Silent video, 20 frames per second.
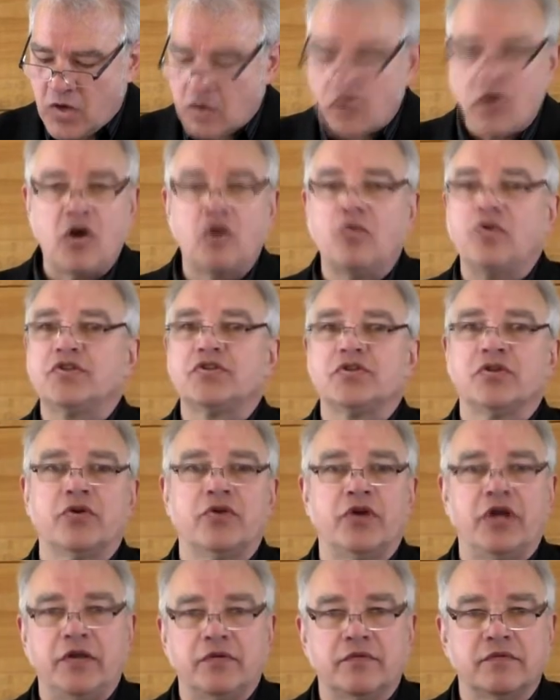are always
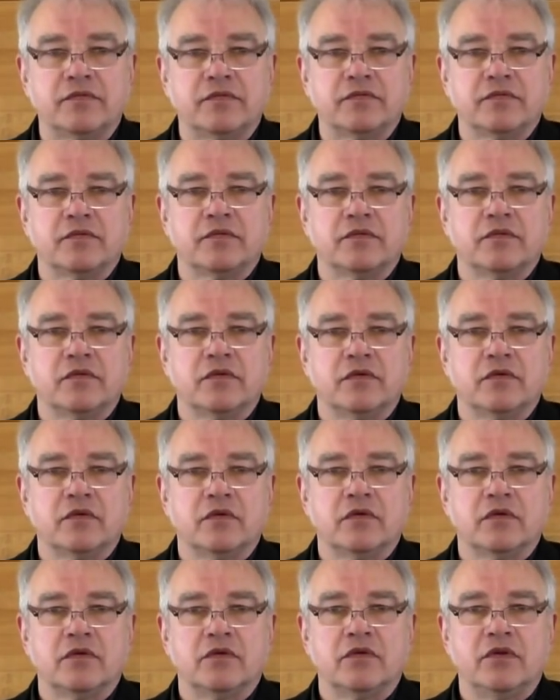learning.
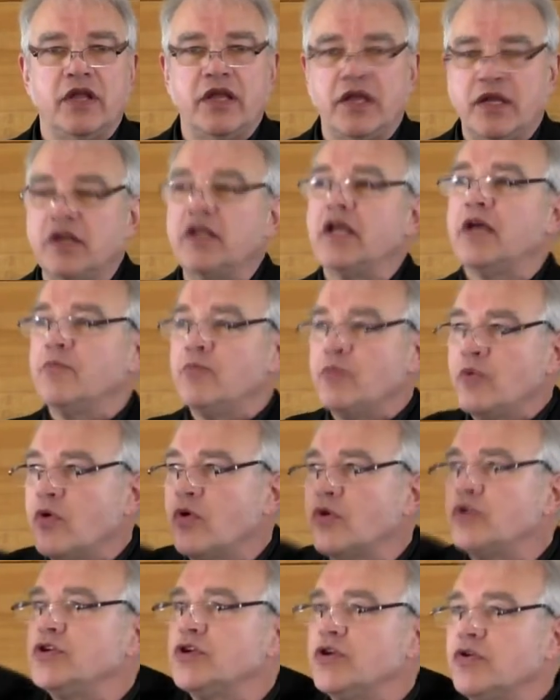They can get
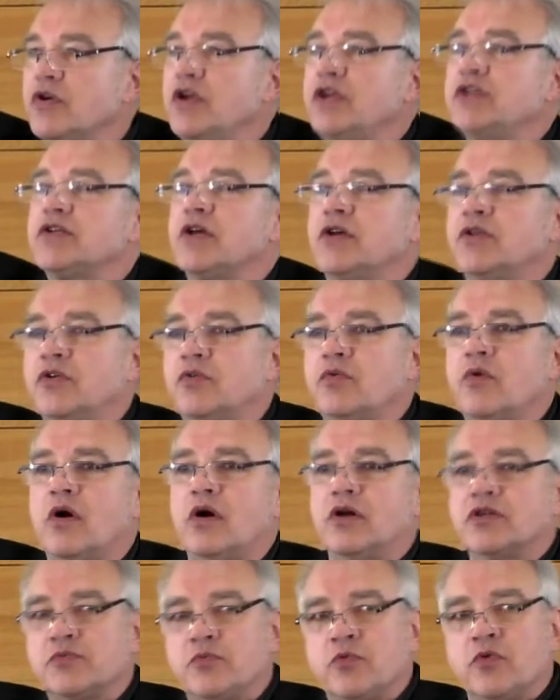more degrees on the
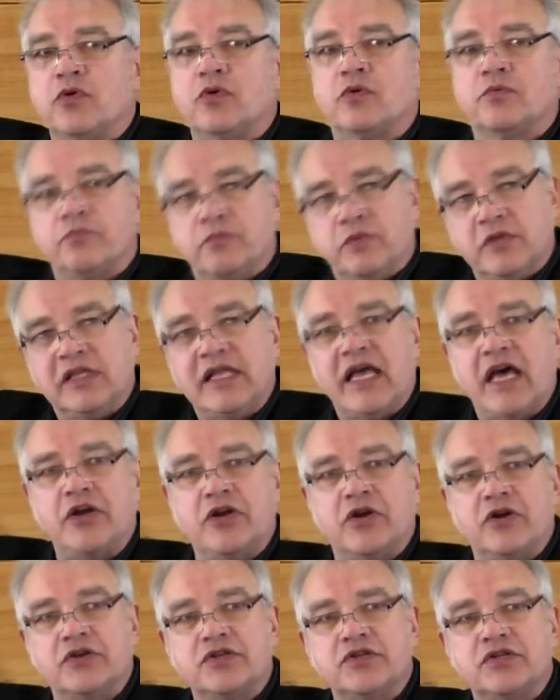walls, more
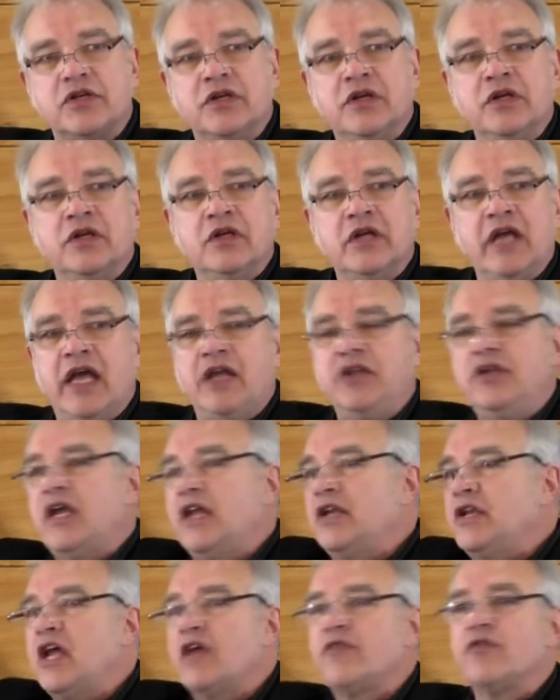letters, and
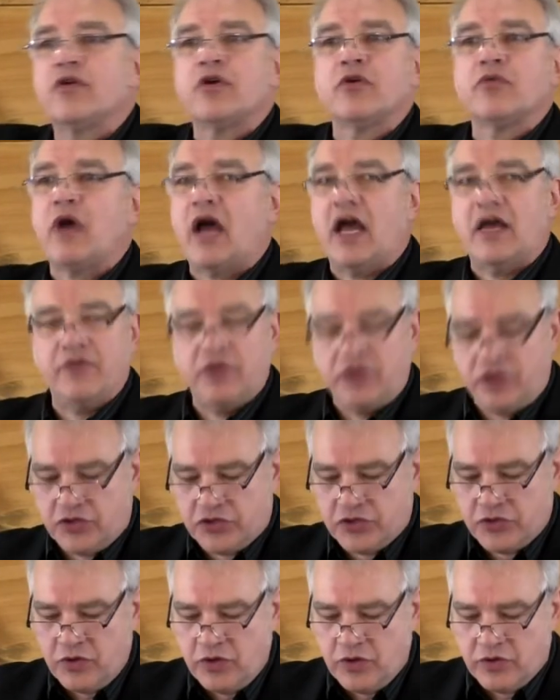yet never arrive at
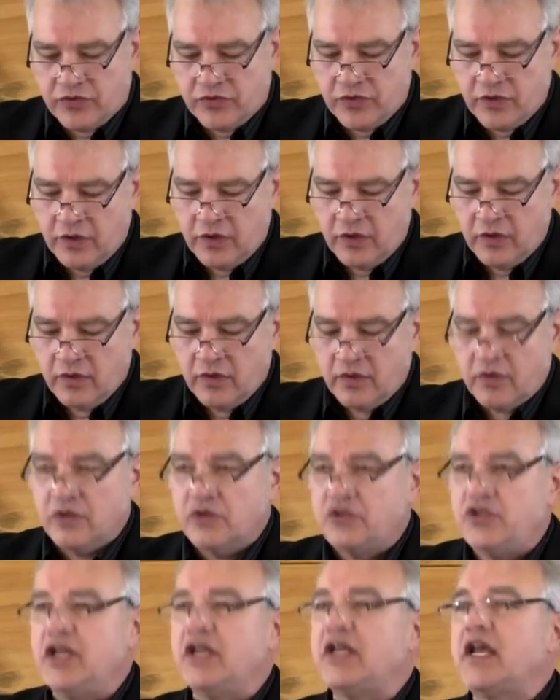the truth.
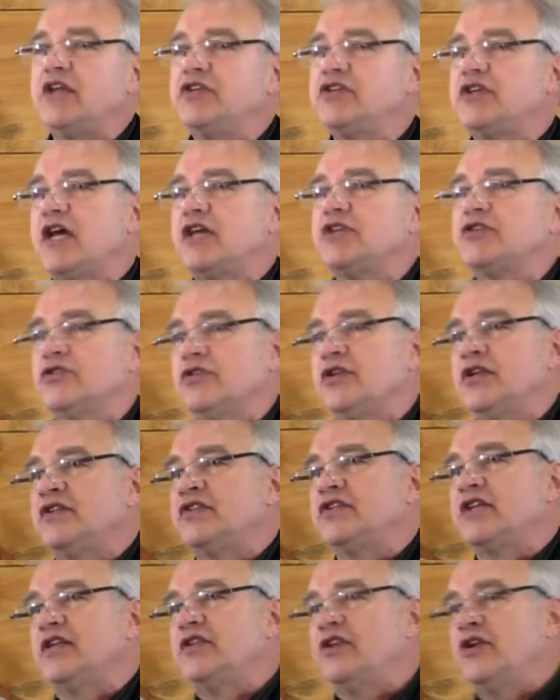G.K.
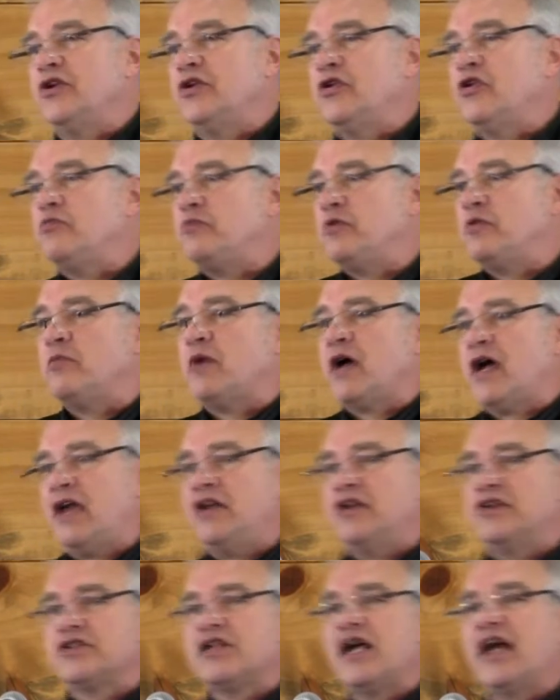Chesterton said that an open
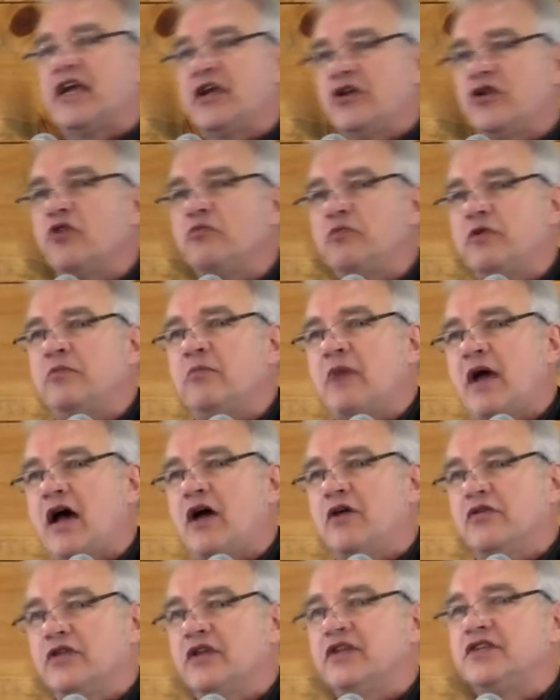mind is like an open
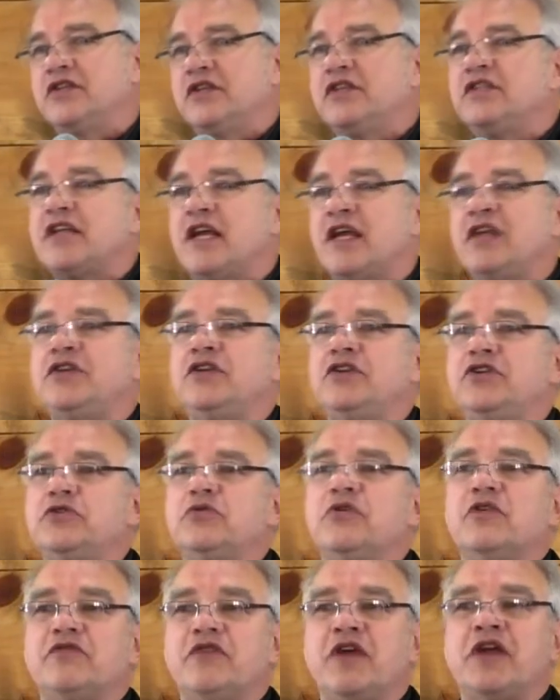mouth, it's intended
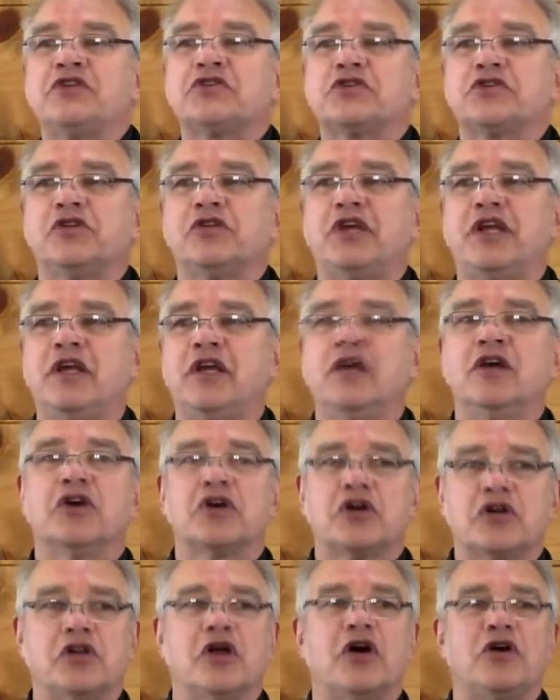to eventually
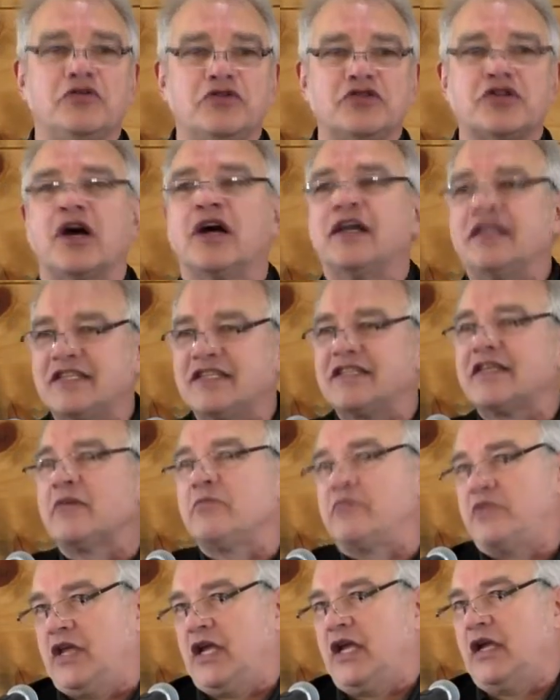close on
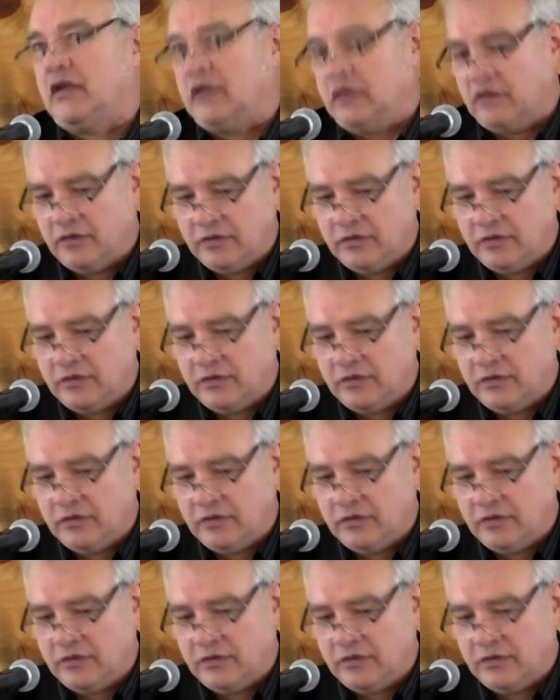something.